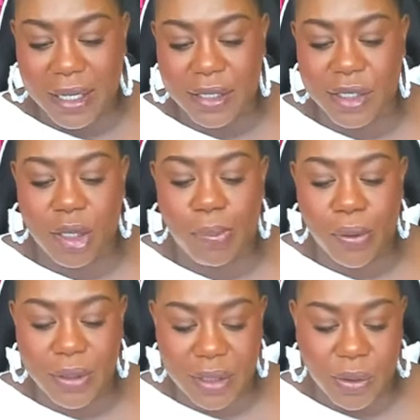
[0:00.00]
Because it's
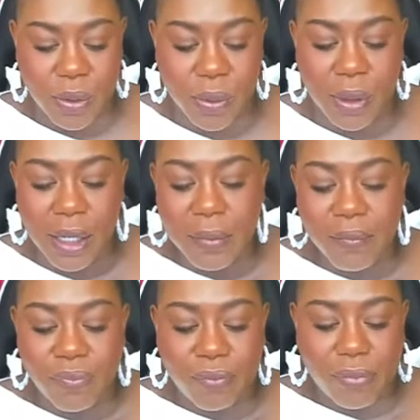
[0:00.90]
supposed to
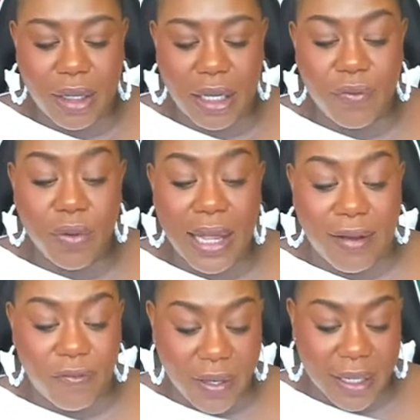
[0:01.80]
give you
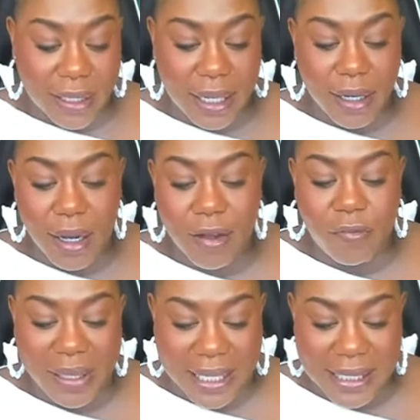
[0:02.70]
that feeling
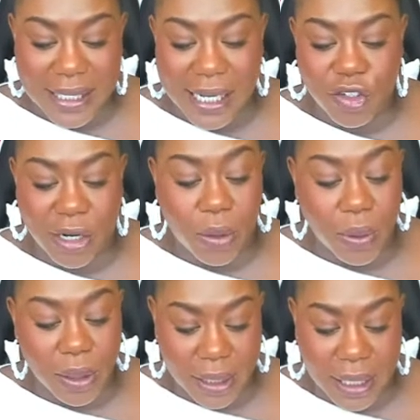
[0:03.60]
of peace and
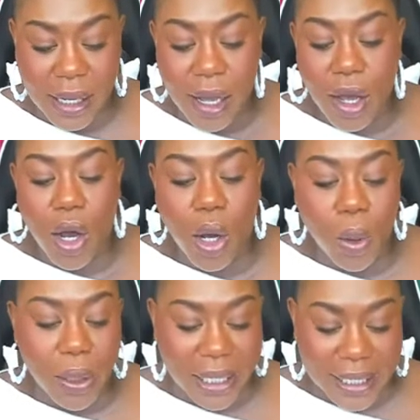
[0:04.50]
tranquility,
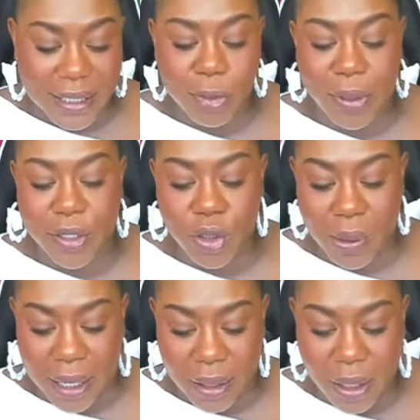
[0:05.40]
holiness,
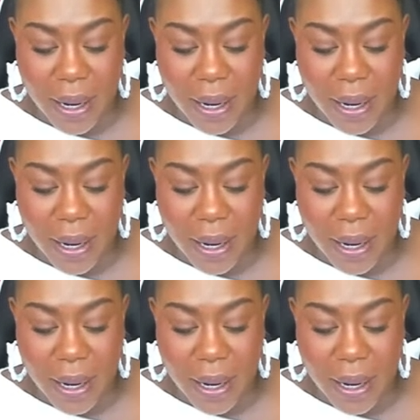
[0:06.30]
spirituality.